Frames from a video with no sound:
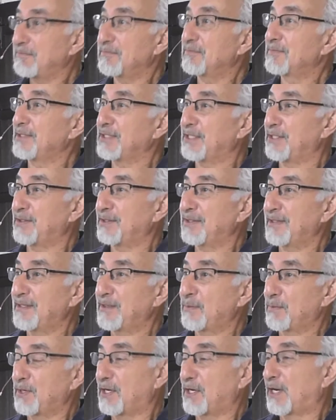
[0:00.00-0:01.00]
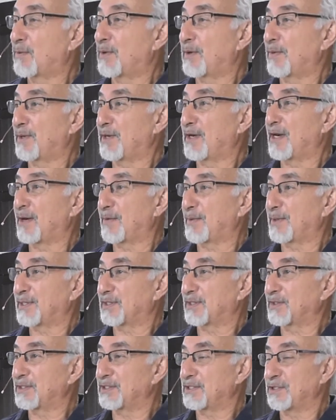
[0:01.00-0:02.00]
You know, we are what we are. We can
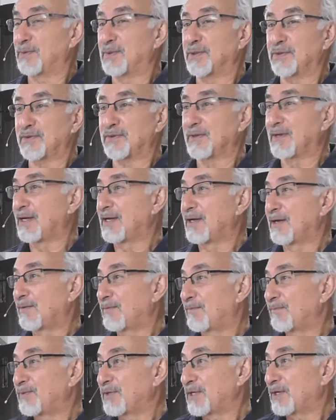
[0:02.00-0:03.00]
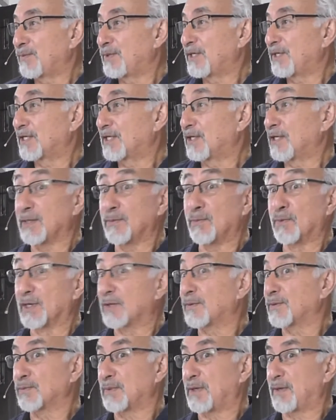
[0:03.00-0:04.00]
only do with, you know, we can only work
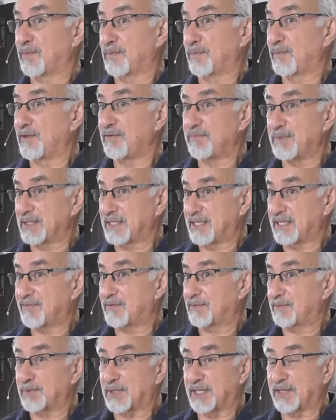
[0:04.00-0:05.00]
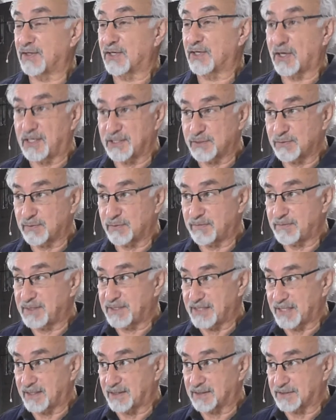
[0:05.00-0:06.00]
with what we've been given, play the cards we've been
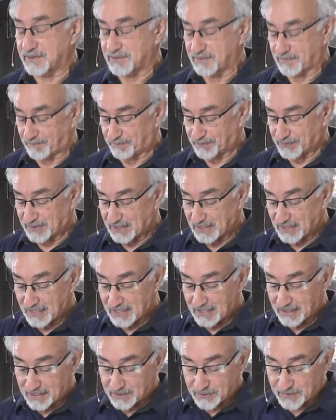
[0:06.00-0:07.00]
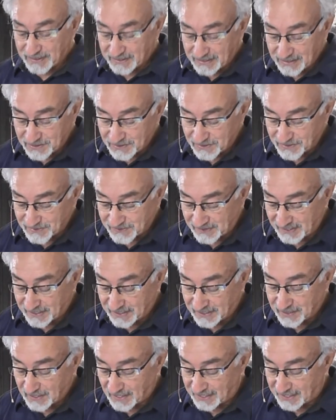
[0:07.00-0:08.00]
dealt. So he doesn't say
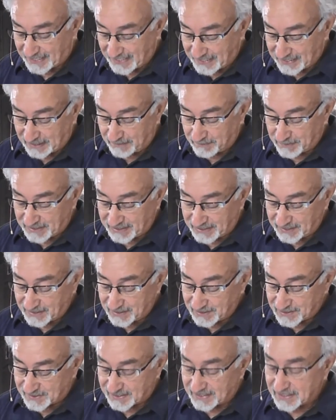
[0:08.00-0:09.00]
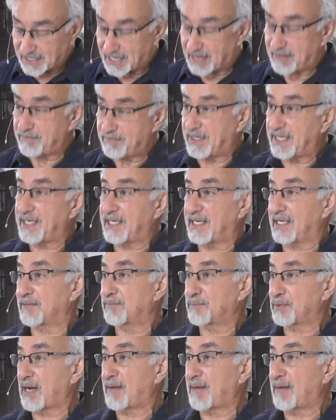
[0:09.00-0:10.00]
not any, but he does say not many. And
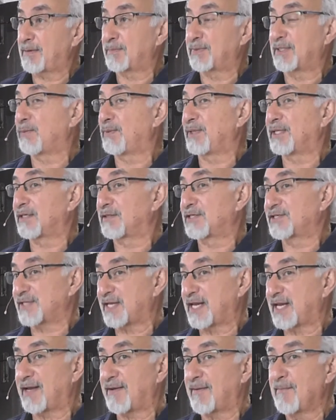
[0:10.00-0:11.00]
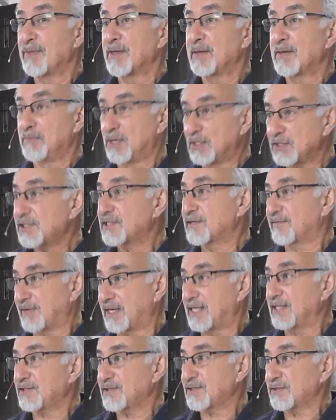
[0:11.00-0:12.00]
probably we could say most of
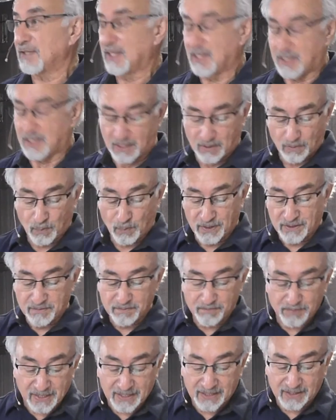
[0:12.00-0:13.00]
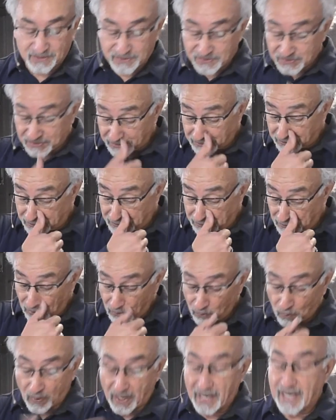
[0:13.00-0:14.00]
us wouldn't be considered
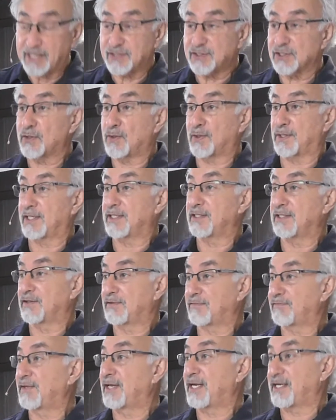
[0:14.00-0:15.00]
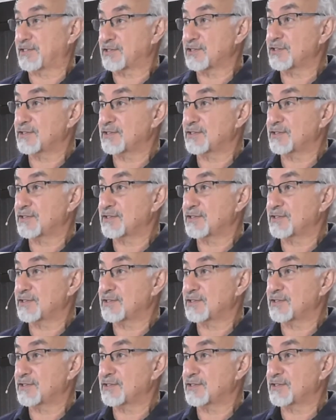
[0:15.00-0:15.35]
wise according to the flesh.